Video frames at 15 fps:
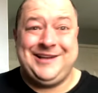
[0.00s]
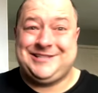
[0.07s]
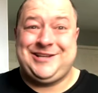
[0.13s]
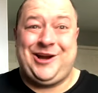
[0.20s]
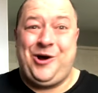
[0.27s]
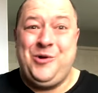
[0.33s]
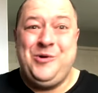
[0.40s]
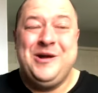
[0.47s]

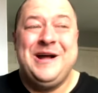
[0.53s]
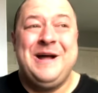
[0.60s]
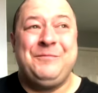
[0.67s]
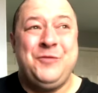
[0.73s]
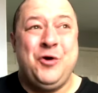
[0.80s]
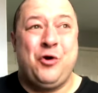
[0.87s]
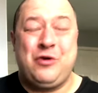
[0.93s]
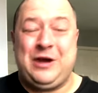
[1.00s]
so
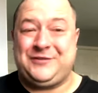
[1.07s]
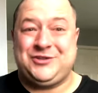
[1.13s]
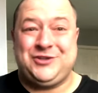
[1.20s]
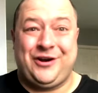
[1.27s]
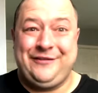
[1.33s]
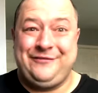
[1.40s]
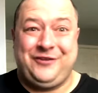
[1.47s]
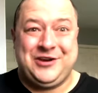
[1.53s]
the autograph
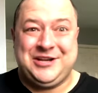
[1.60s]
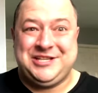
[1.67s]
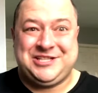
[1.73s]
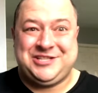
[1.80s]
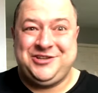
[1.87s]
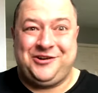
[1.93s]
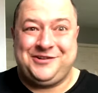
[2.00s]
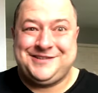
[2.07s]
signing fucking
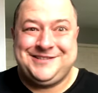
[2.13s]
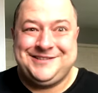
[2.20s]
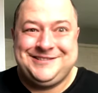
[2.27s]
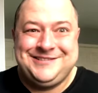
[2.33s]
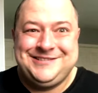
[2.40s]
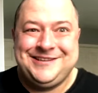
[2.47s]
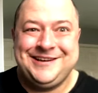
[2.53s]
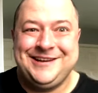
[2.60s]
sucked
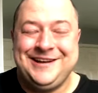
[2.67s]
and